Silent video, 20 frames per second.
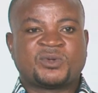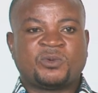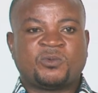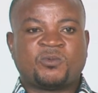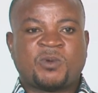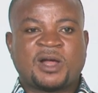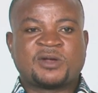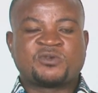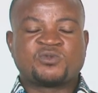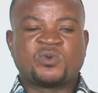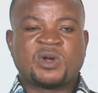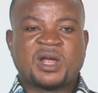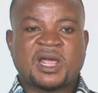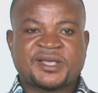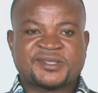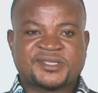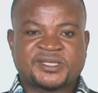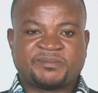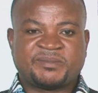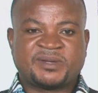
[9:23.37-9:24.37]
one will
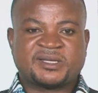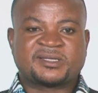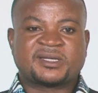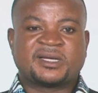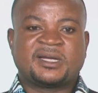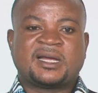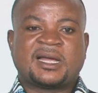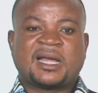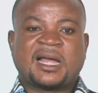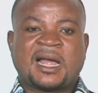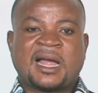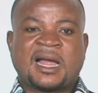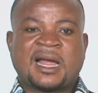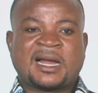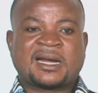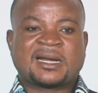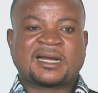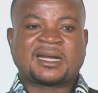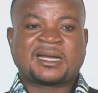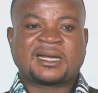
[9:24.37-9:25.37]
exhibit
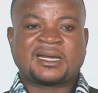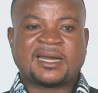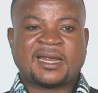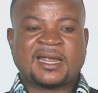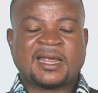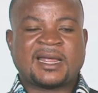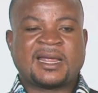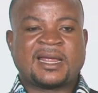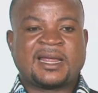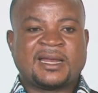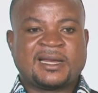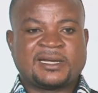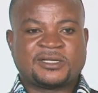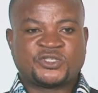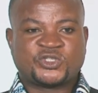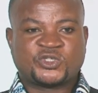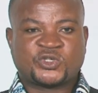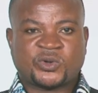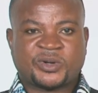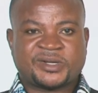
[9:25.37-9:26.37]
are clear
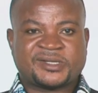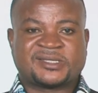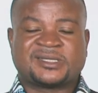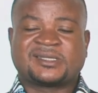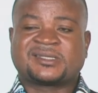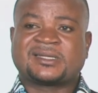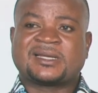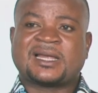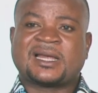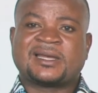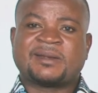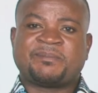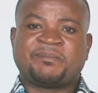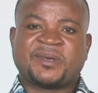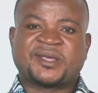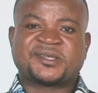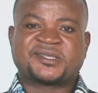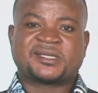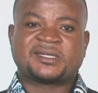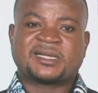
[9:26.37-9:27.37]
choices that the
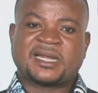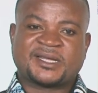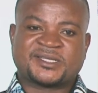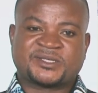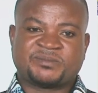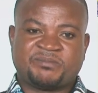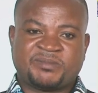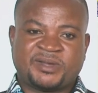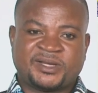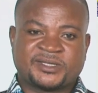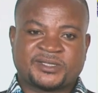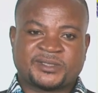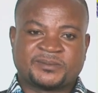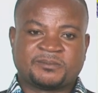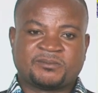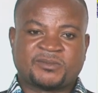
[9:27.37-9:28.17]
person has made.